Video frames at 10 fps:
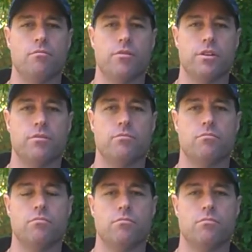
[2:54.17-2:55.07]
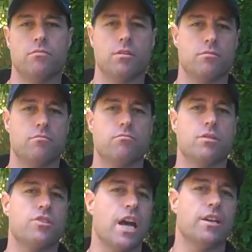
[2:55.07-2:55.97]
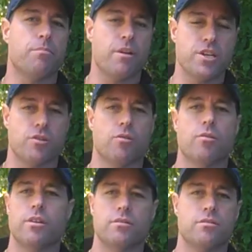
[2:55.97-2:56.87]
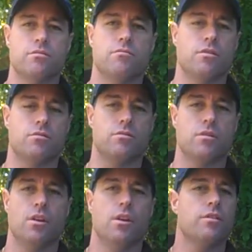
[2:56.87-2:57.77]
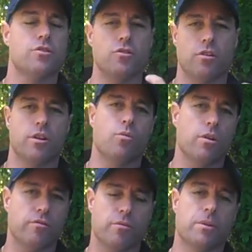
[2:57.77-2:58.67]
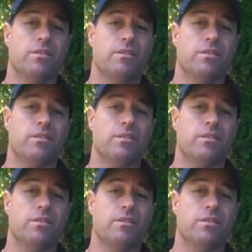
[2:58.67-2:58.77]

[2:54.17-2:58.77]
that's under pressure, or that's not going to work for him.